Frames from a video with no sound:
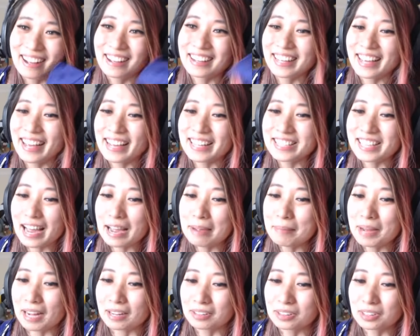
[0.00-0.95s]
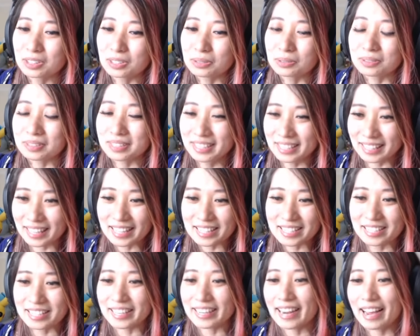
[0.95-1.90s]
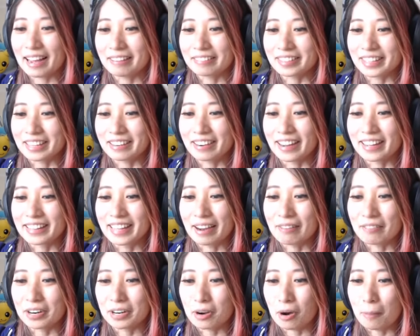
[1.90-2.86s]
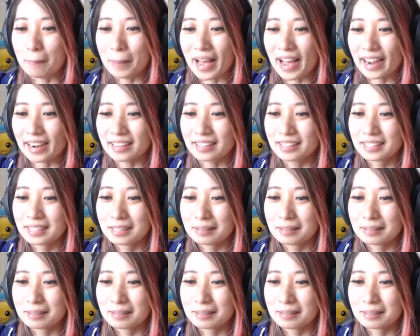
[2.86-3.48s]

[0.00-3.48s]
Okay, timeout. Dude, let's get out of there and never go back.